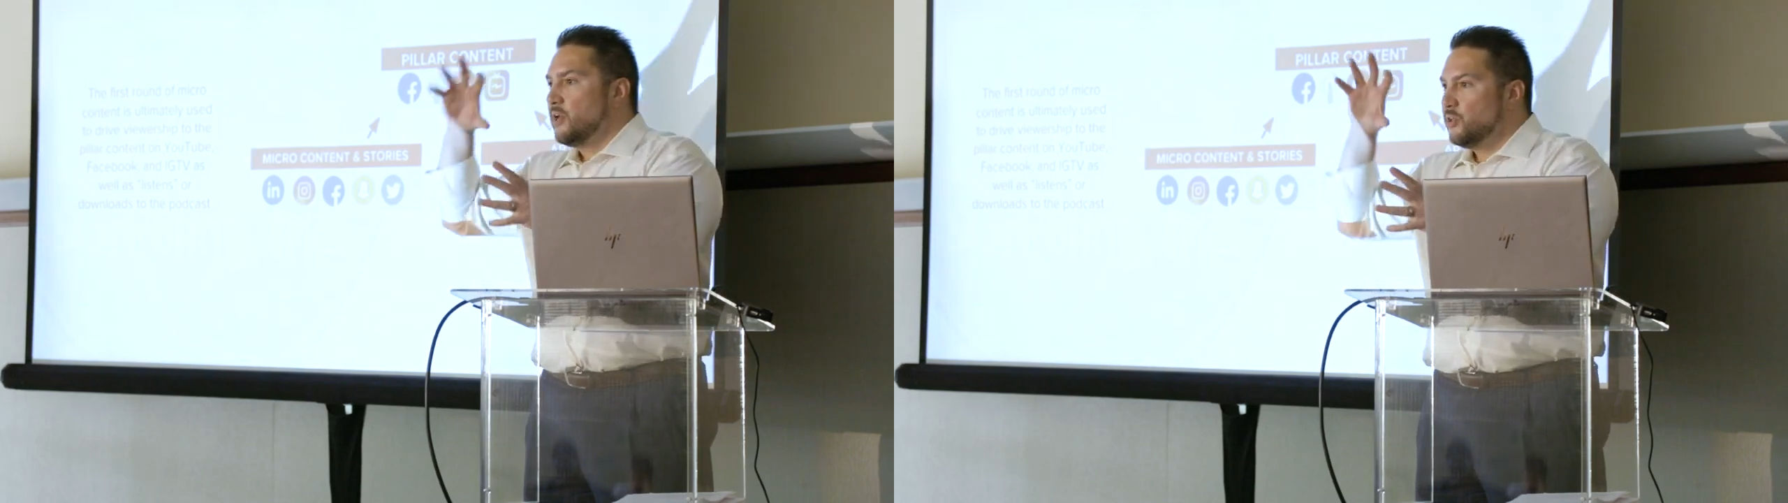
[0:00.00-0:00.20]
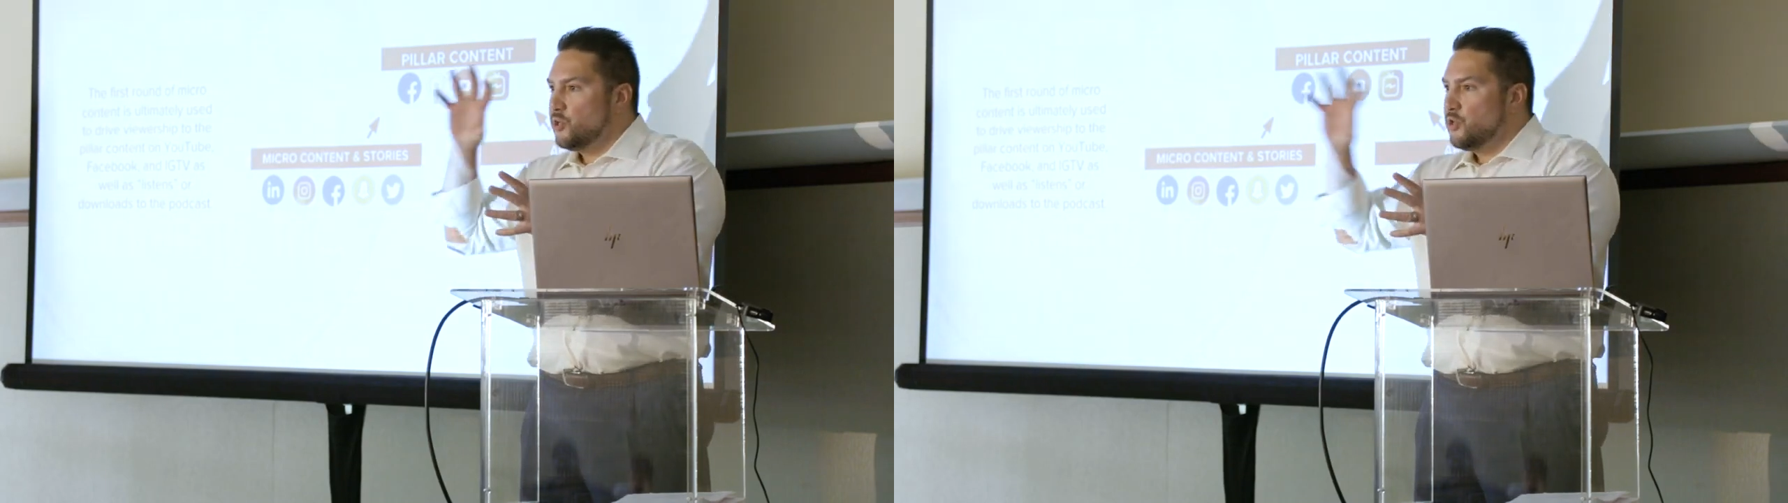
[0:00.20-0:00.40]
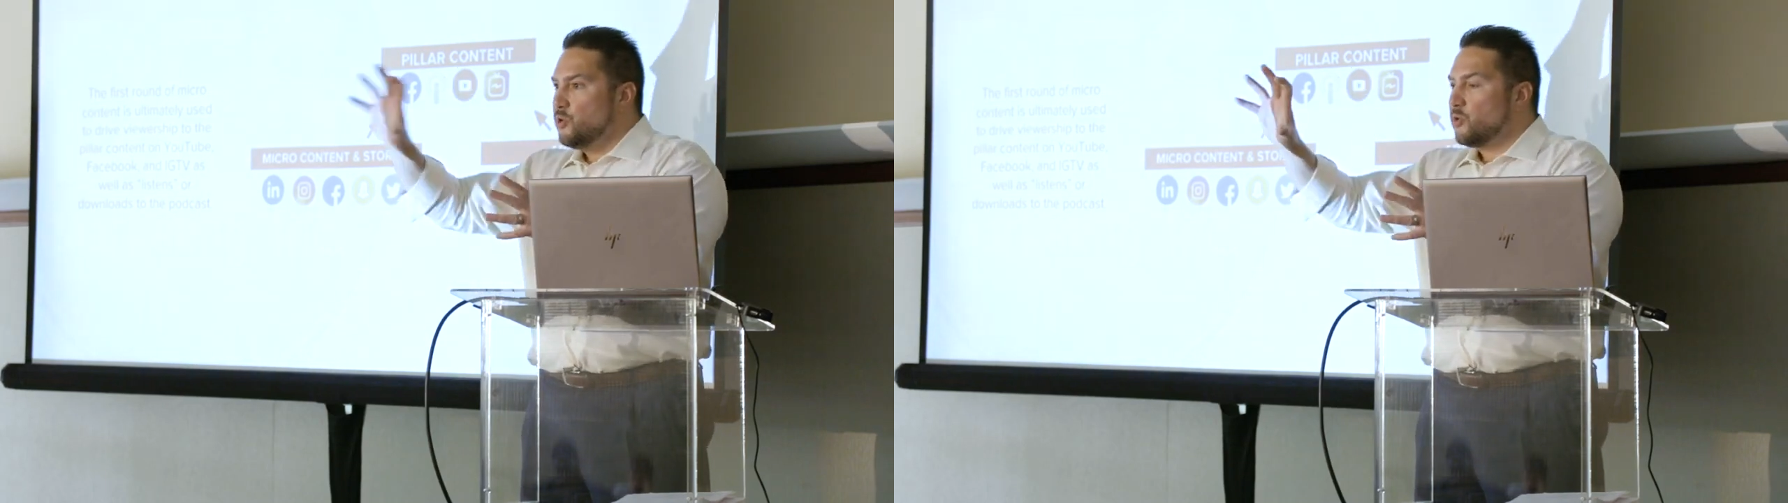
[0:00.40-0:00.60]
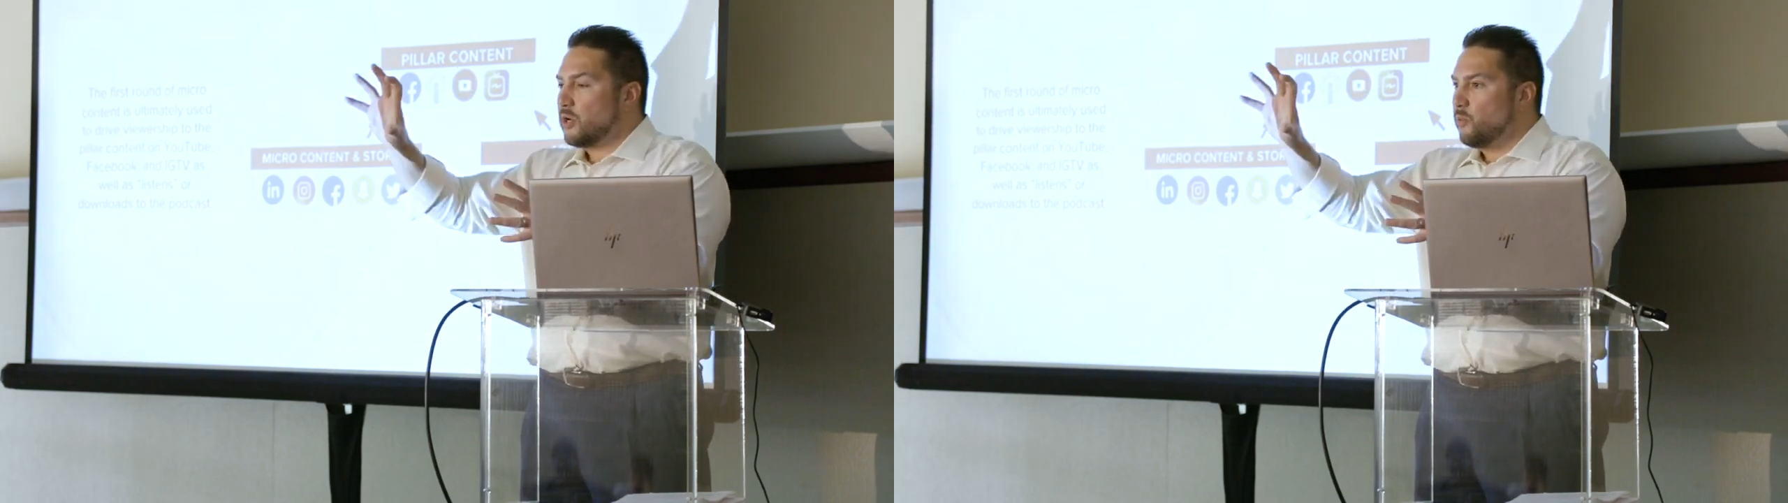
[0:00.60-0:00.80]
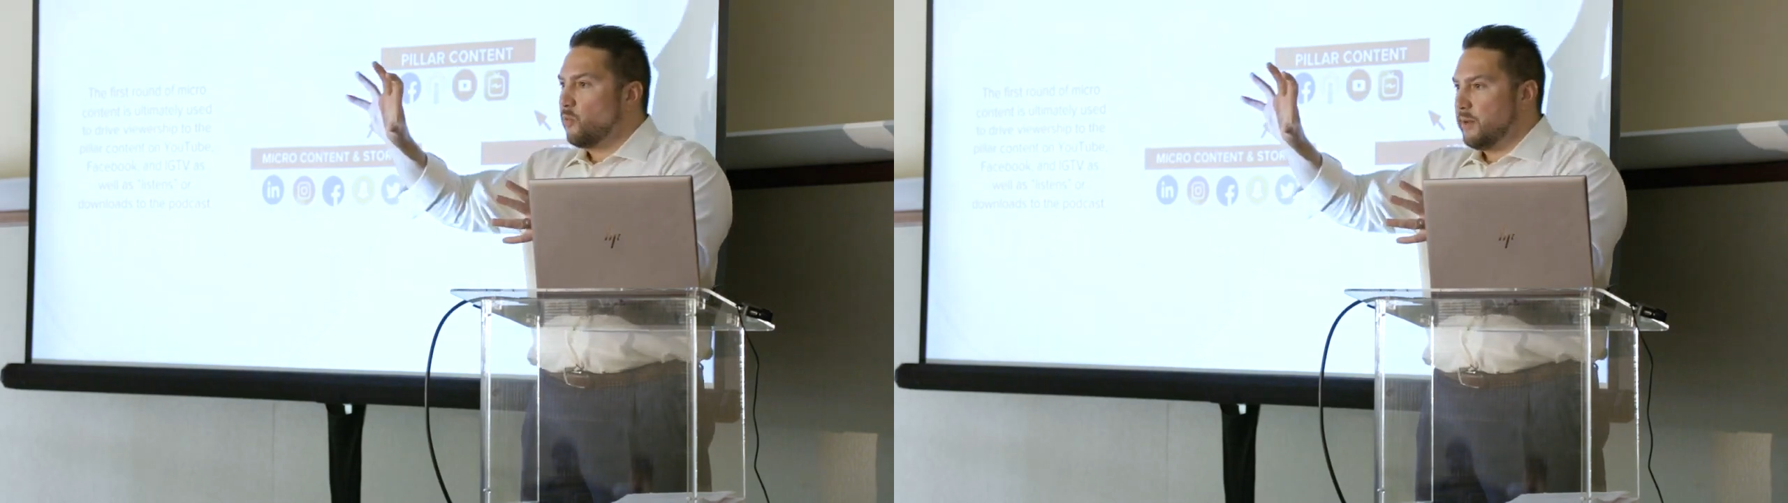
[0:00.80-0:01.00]
new
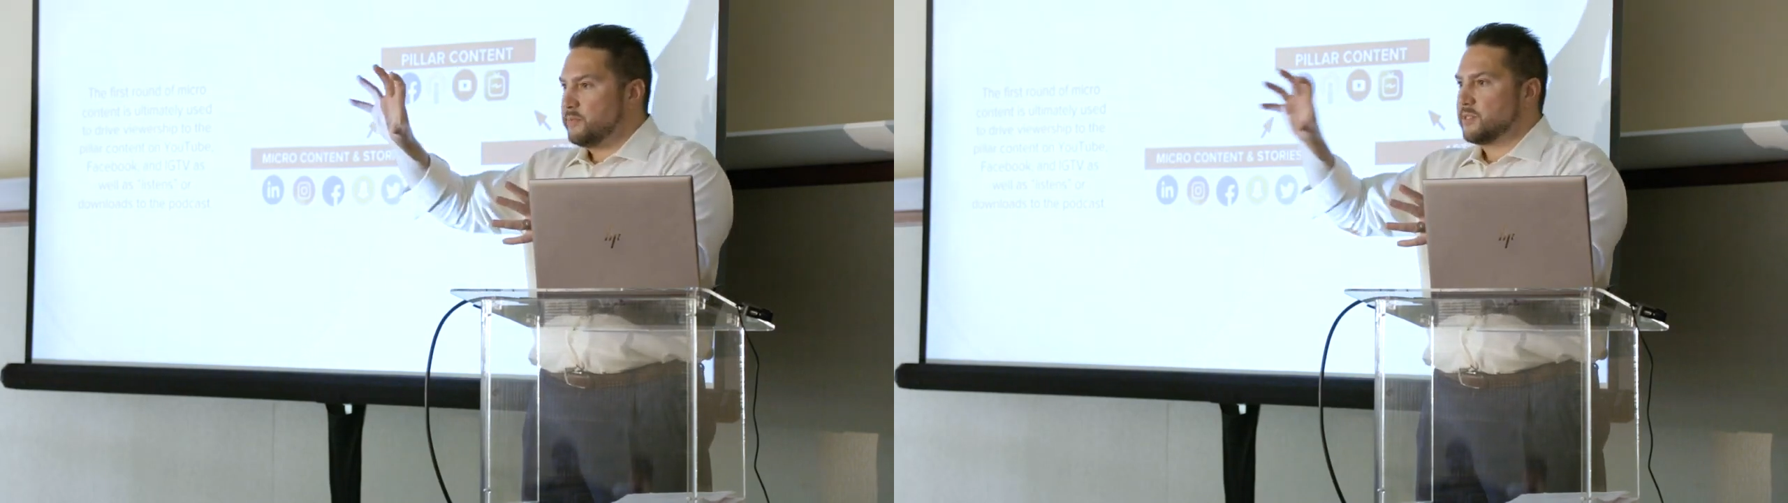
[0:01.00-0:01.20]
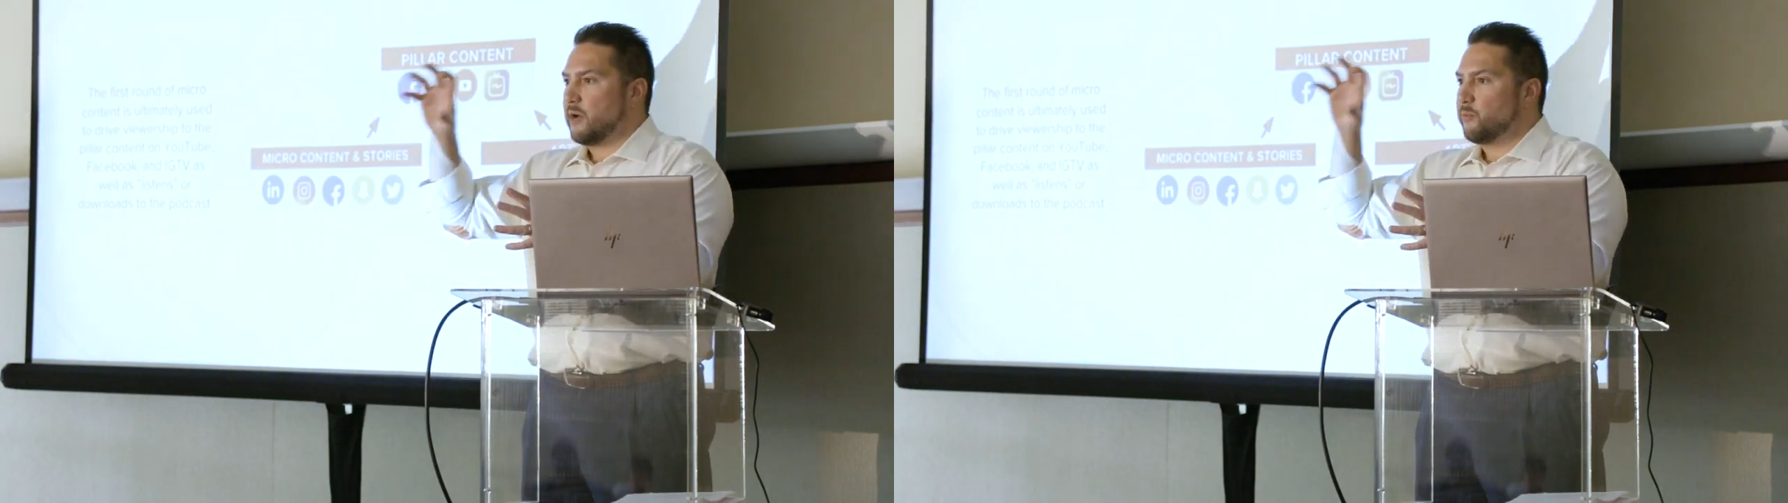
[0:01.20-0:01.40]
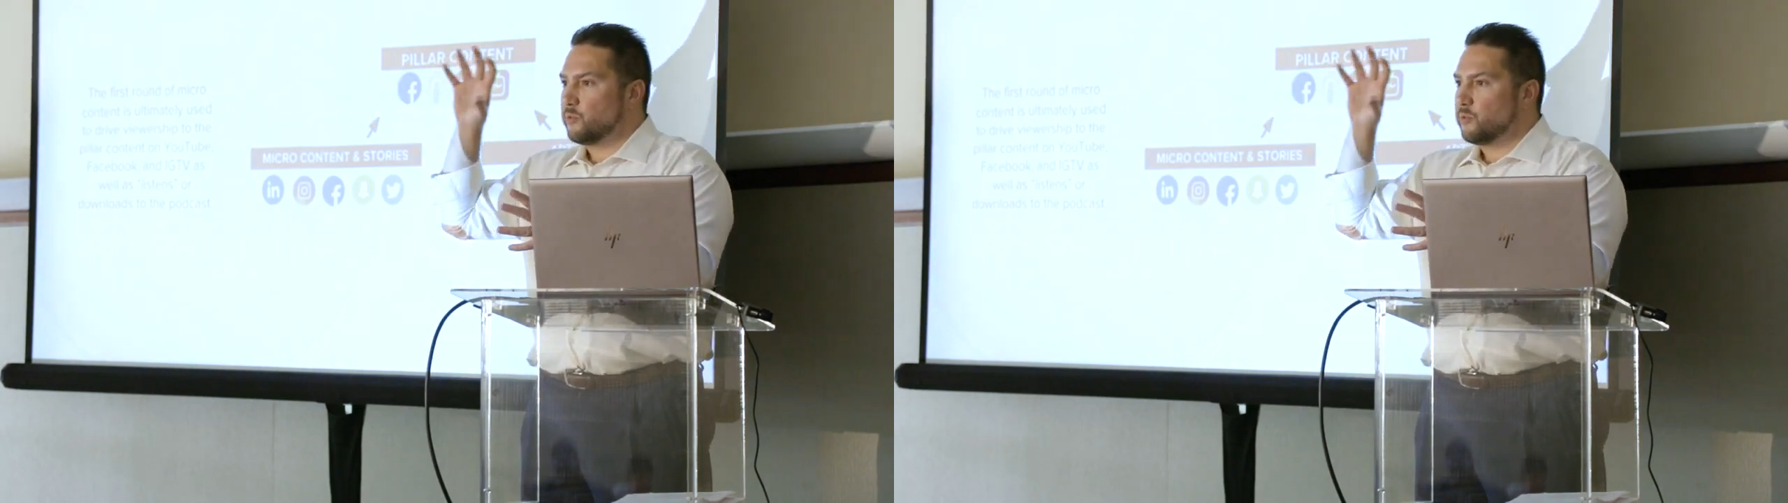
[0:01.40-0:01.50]
website